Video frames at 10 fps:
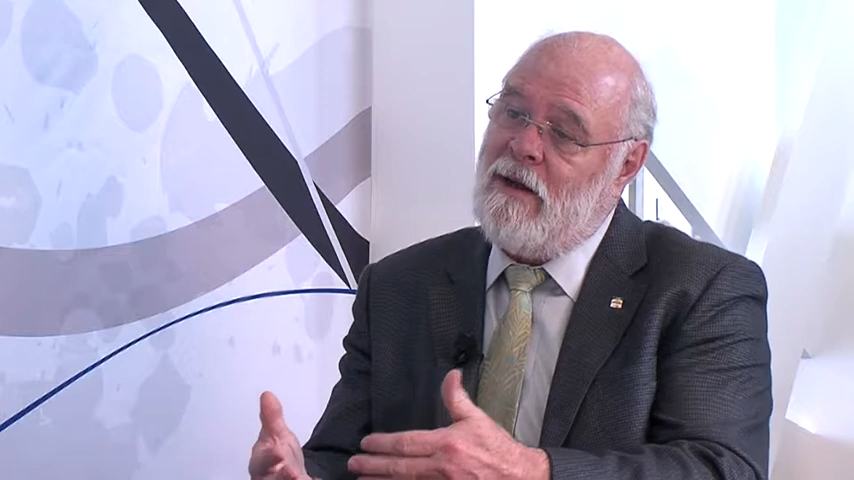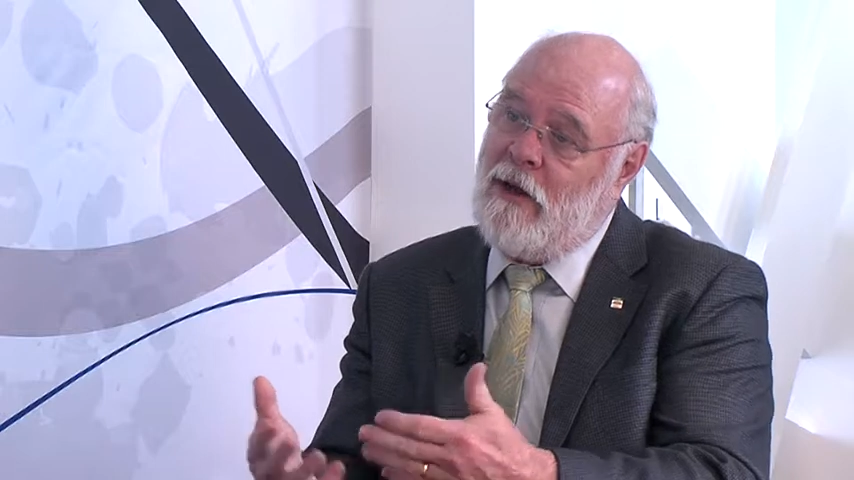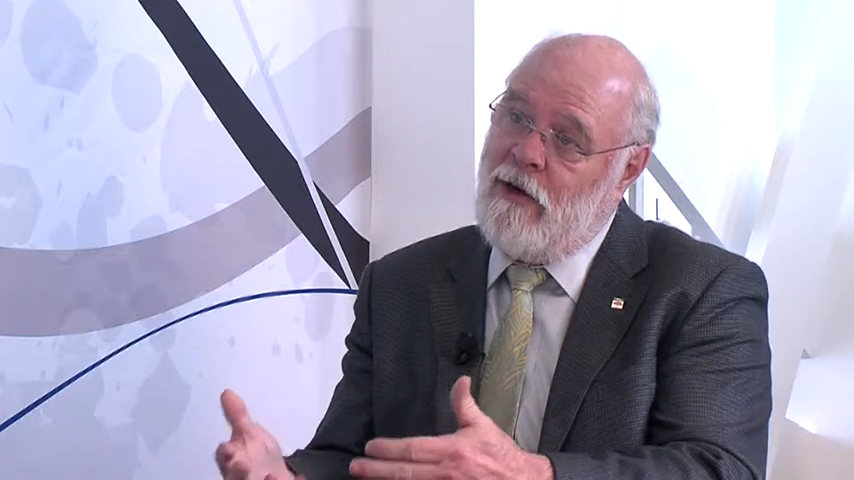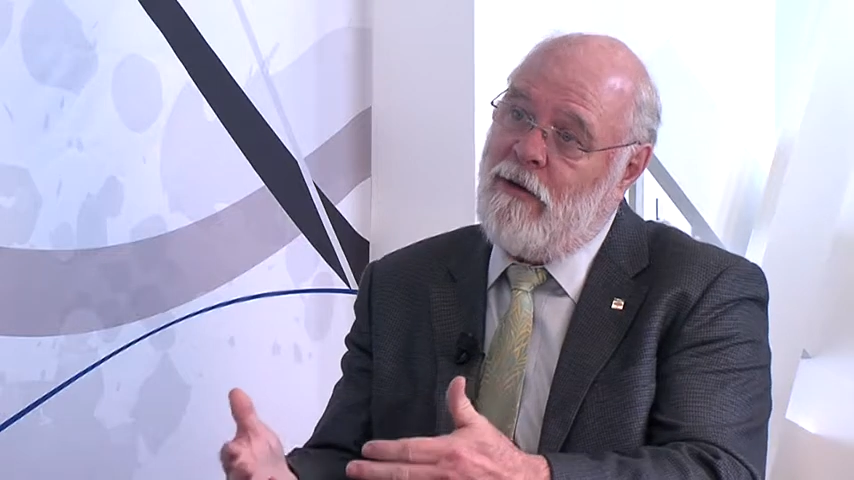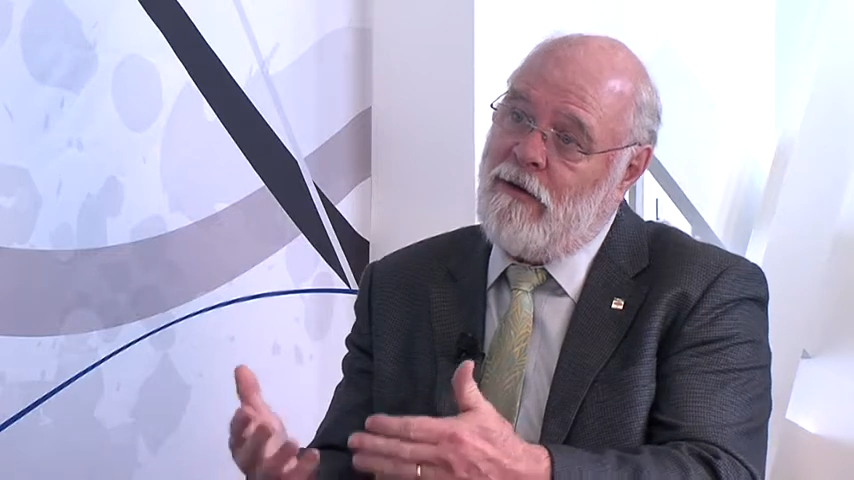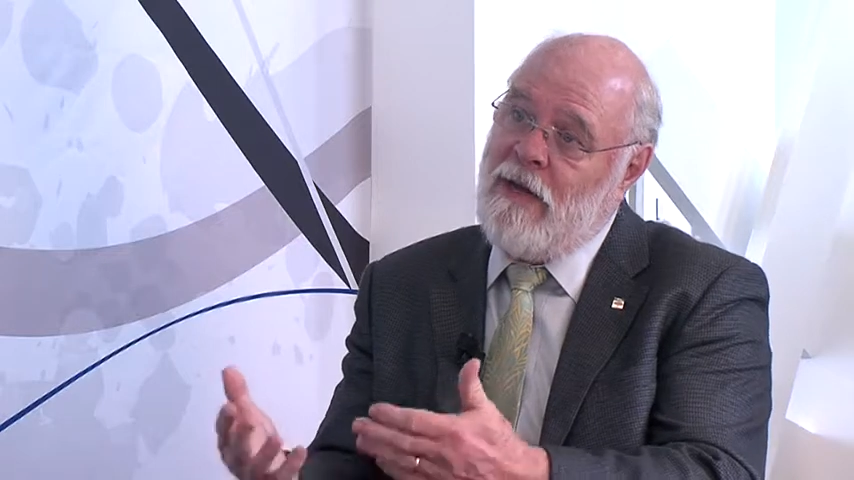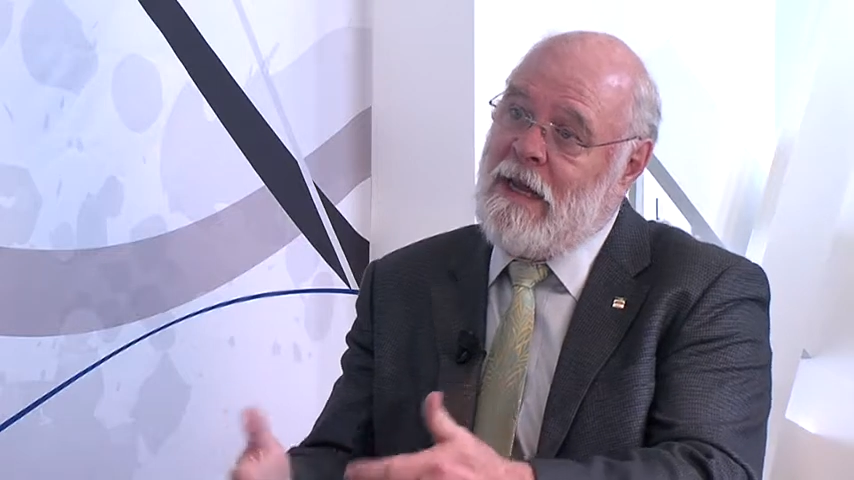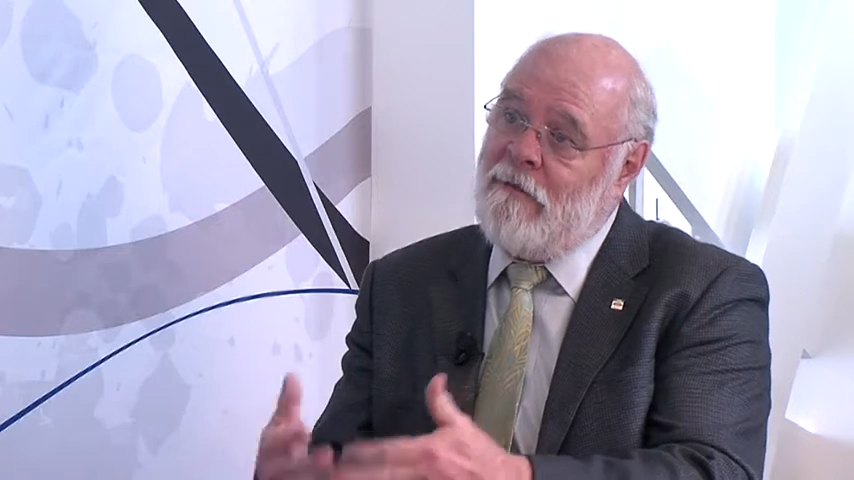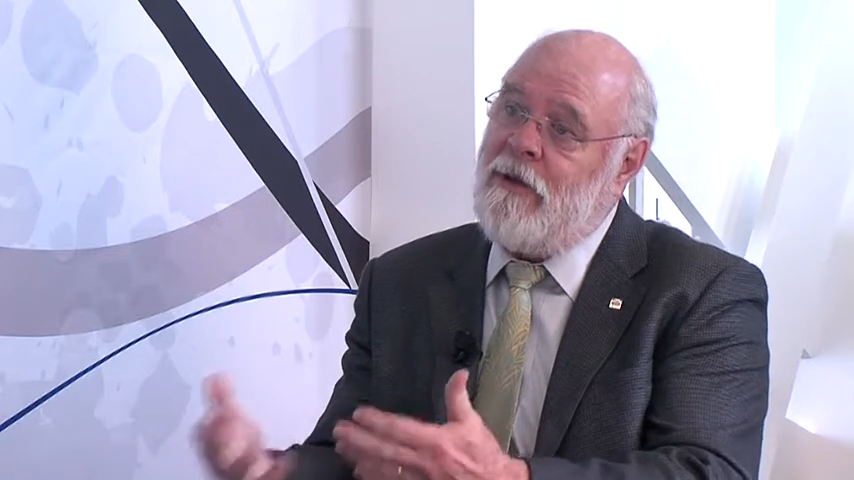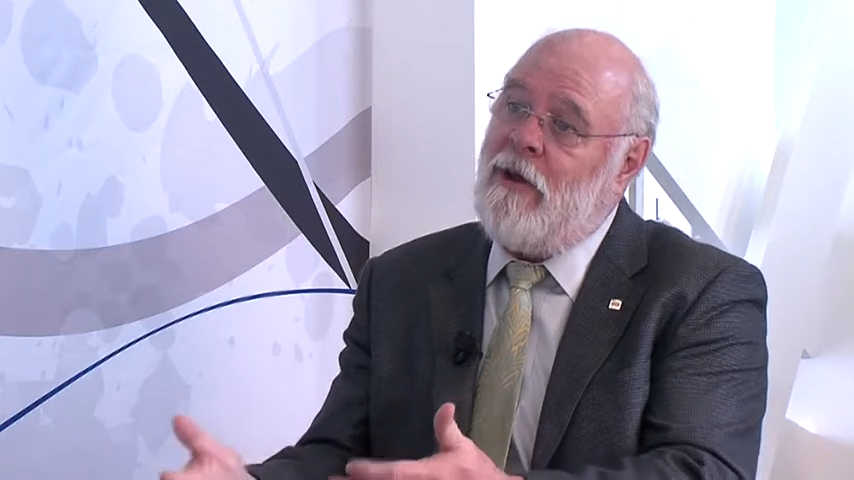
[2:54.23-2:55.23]
load
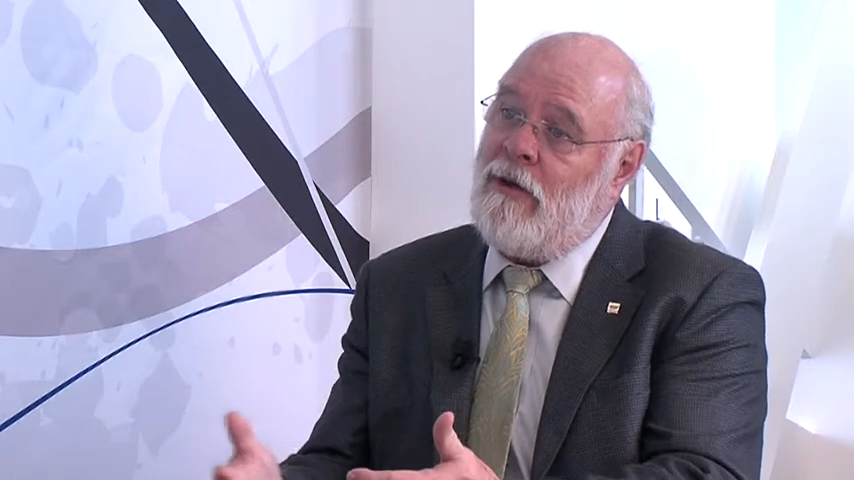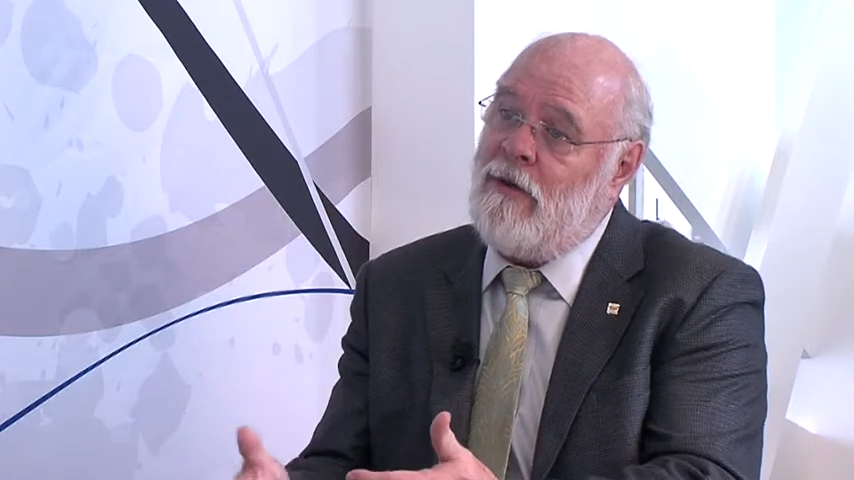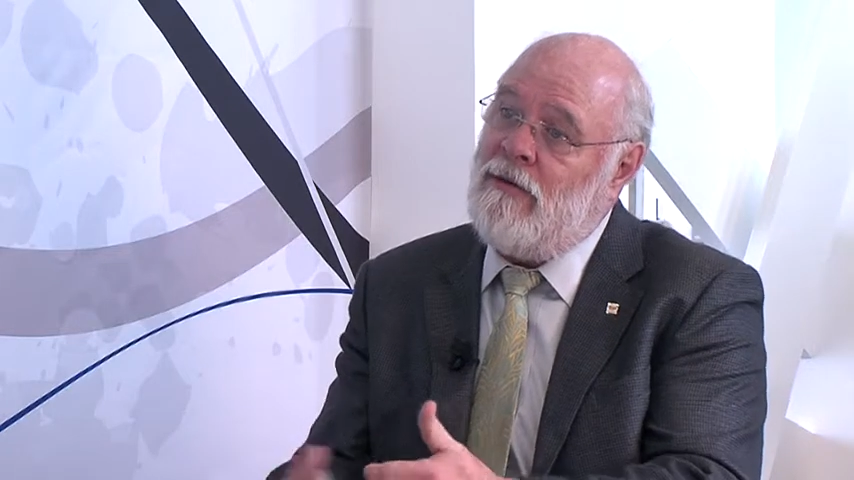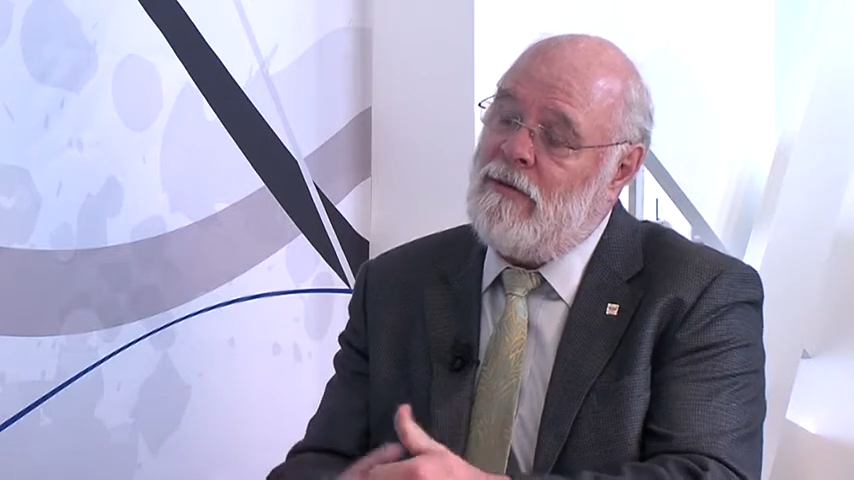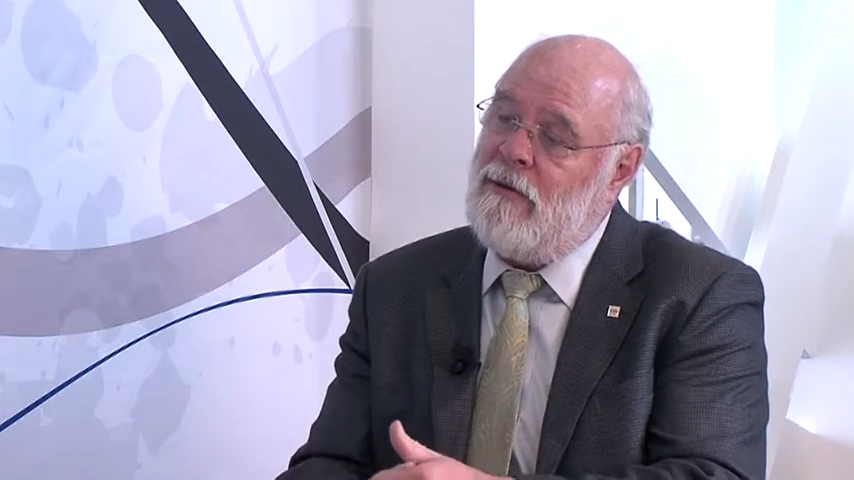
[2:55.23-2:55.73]
even though